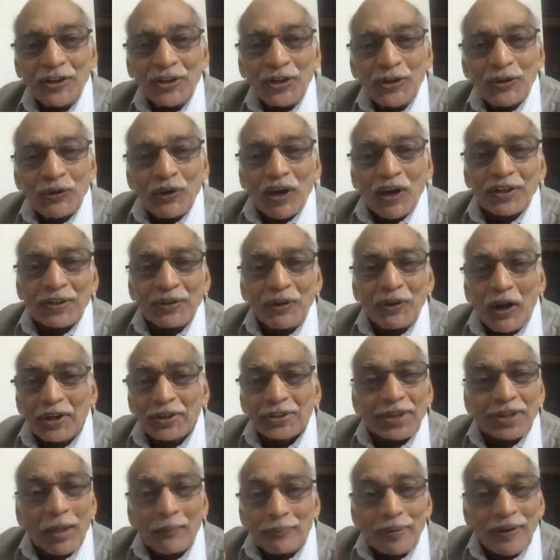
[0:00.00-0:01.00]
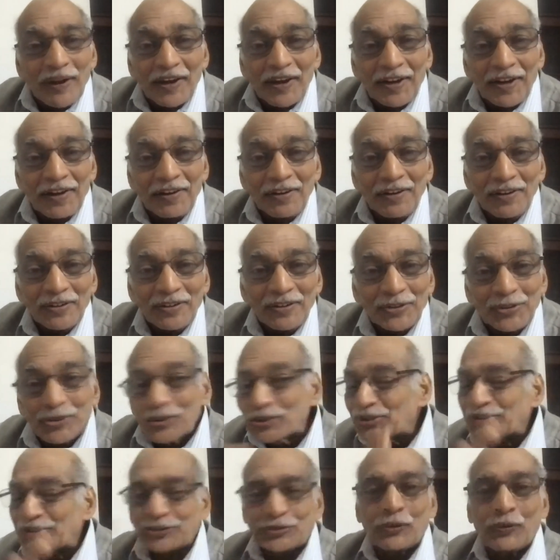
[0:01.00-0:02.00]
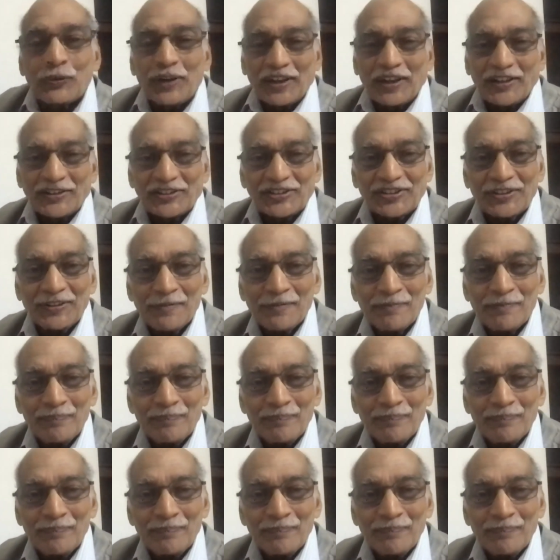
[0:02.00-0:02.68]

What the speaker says: you are not comparing 2 students.